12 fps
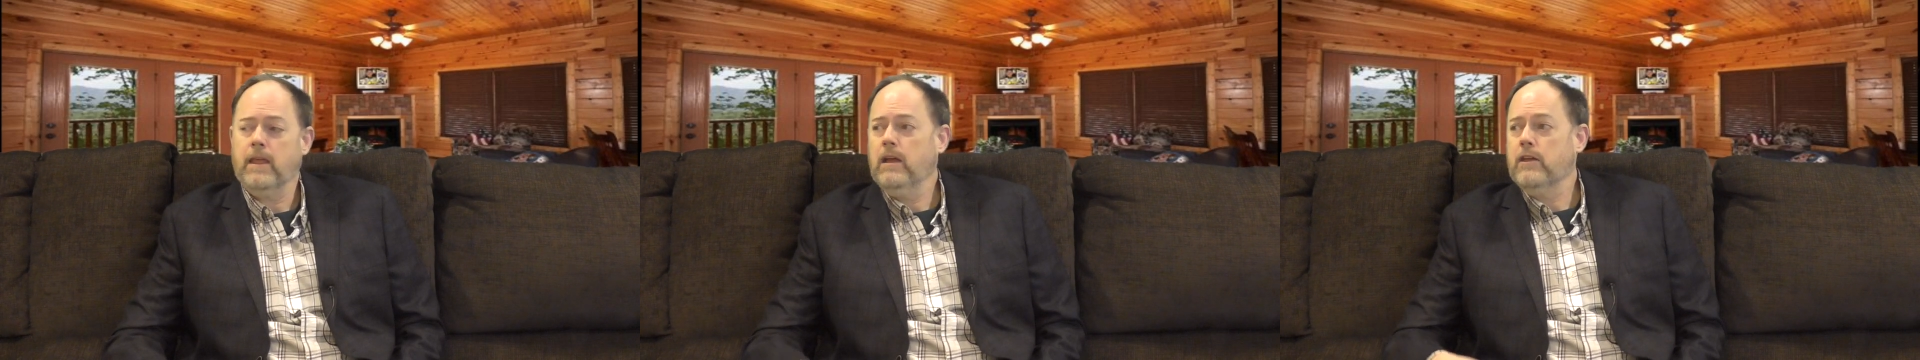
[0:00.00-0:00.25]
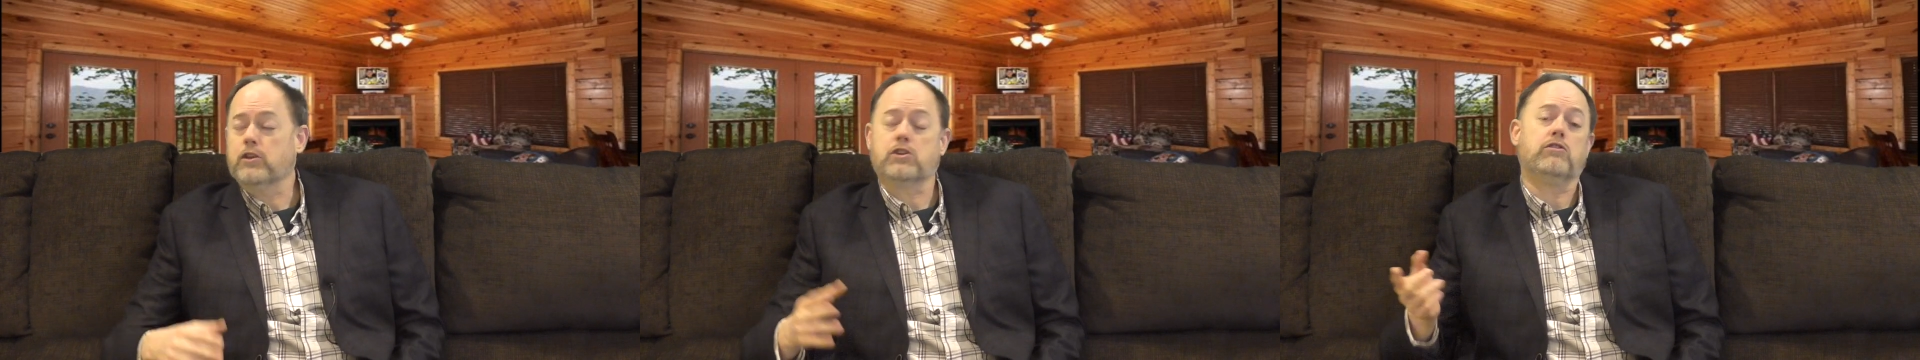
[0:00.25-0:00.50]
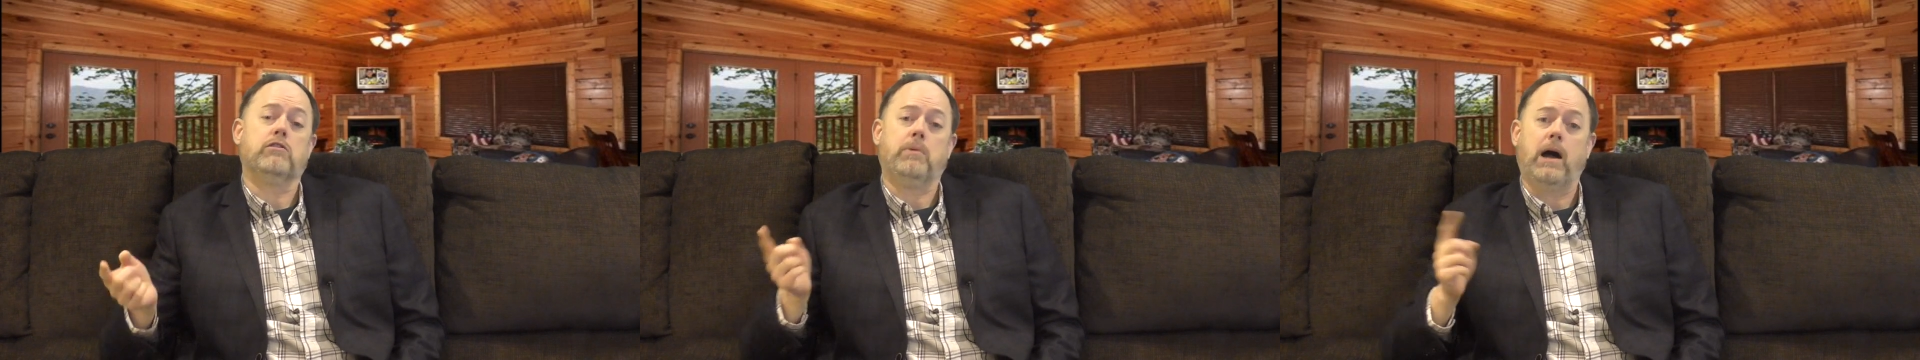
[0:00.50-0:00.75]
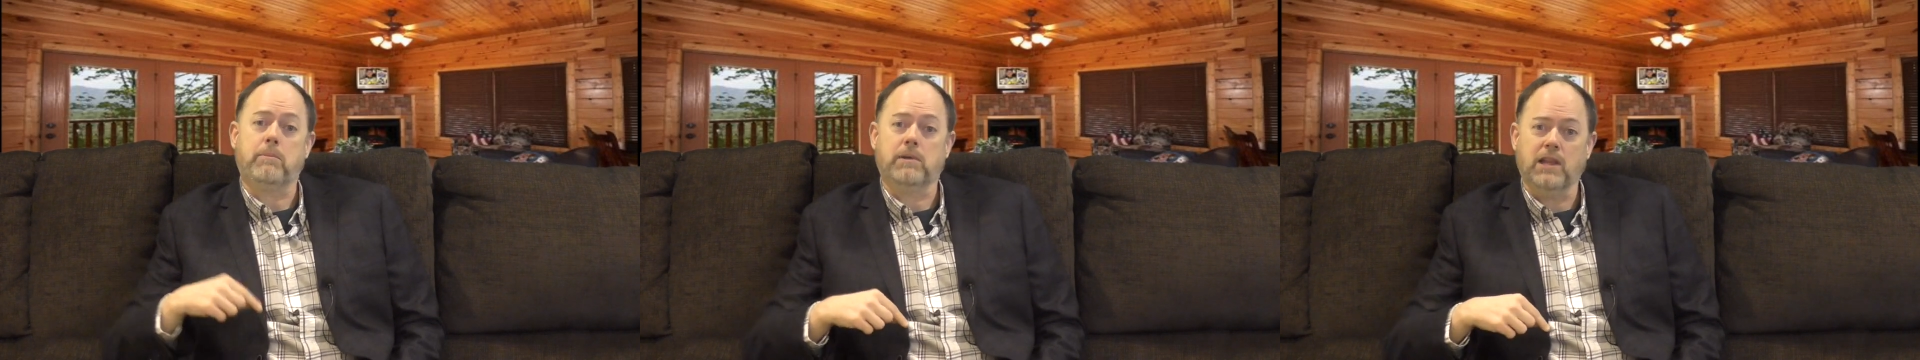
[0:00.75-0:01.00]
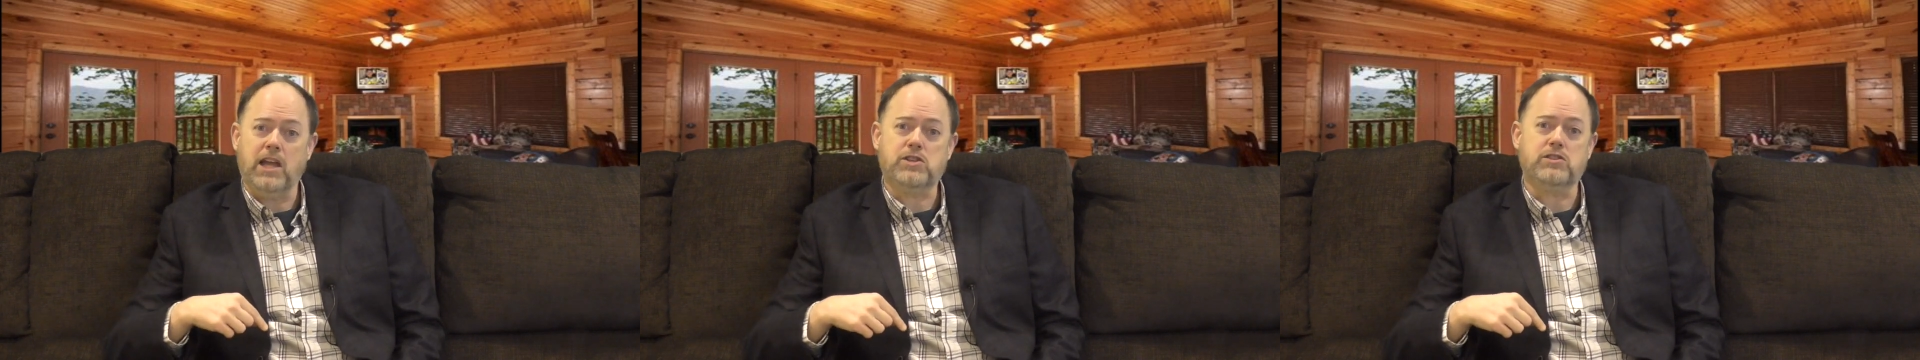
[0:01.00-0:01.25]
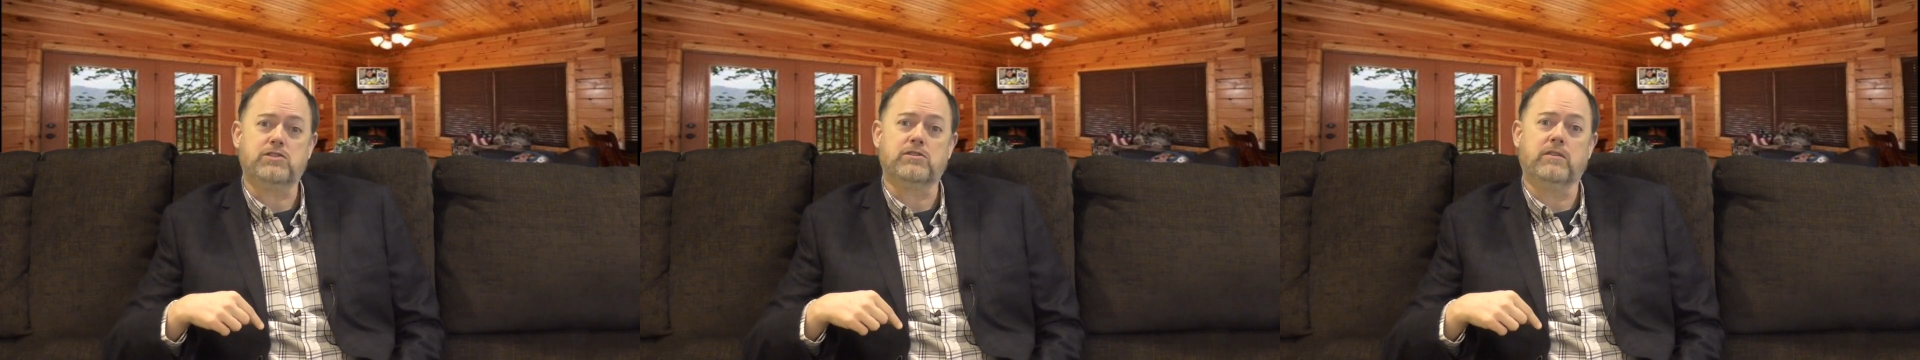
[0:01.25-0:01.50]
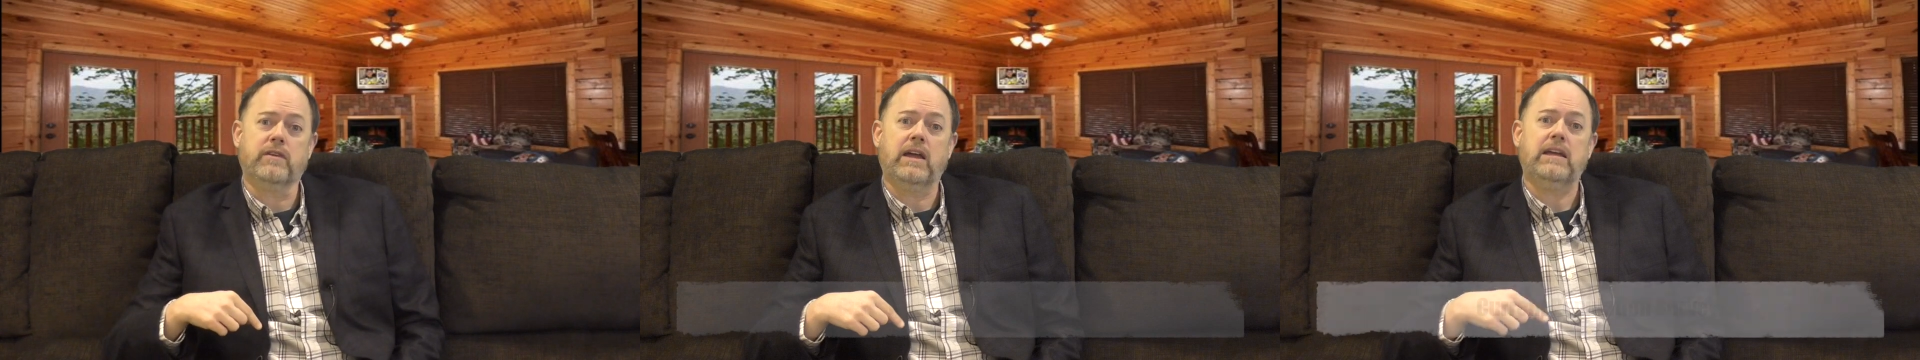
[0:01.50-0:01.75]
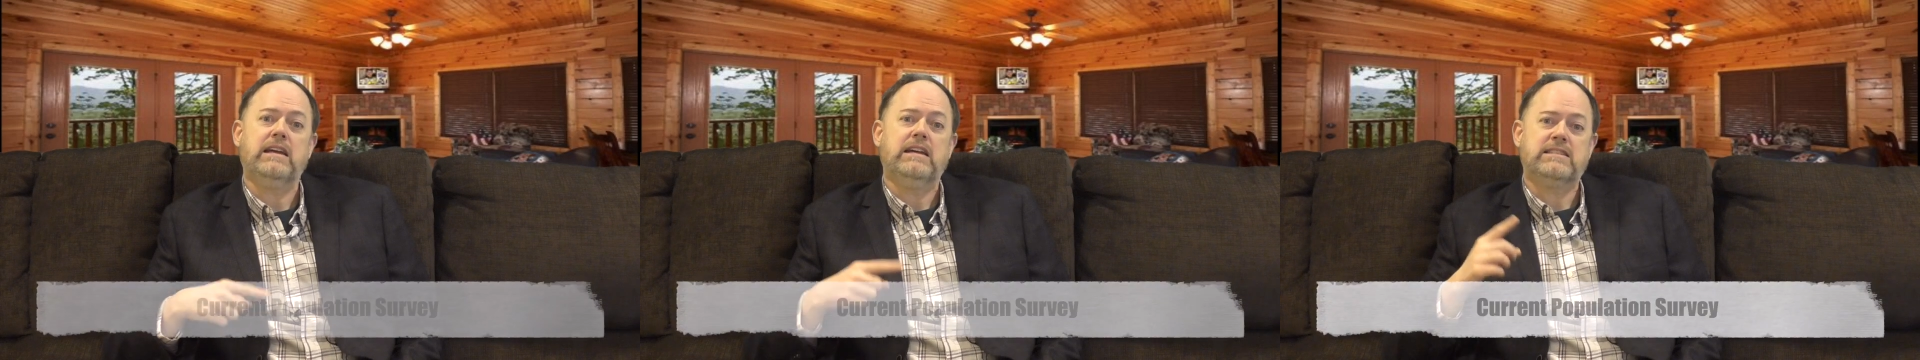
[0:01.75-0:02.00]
The Current Population Survey